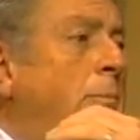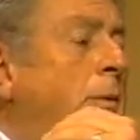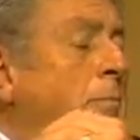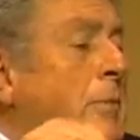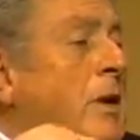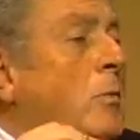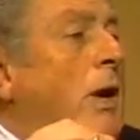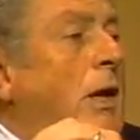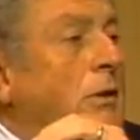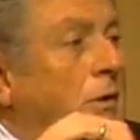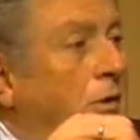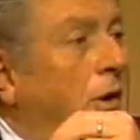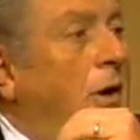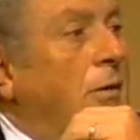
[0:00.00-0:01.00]
But
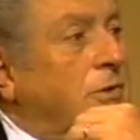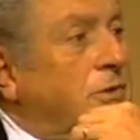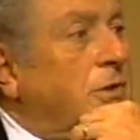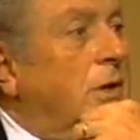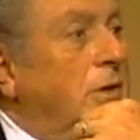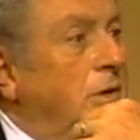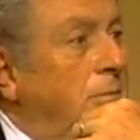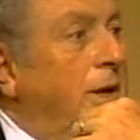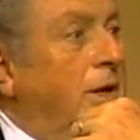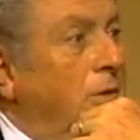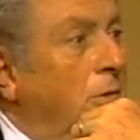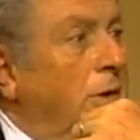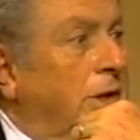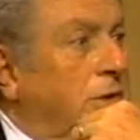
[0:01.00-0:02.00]
meanwhile, the car is starting to
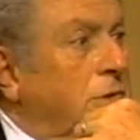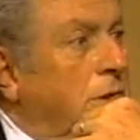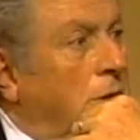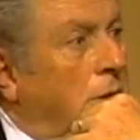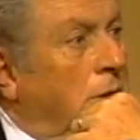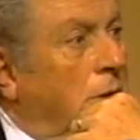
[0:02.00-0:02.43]
make noise.